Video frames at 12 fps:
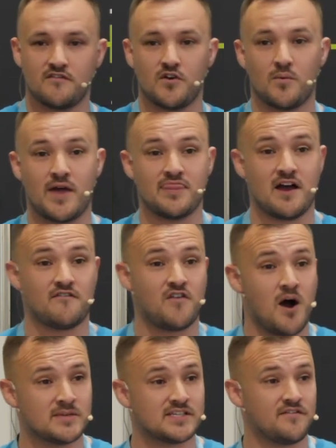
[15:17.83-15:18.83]
for when that
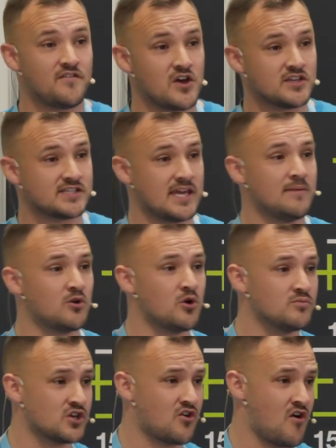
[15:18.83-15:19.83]
pharmacy first scheme
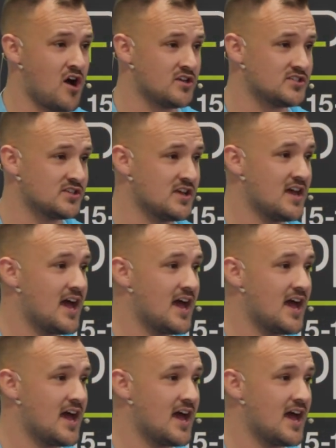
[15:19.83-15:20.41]
comes across.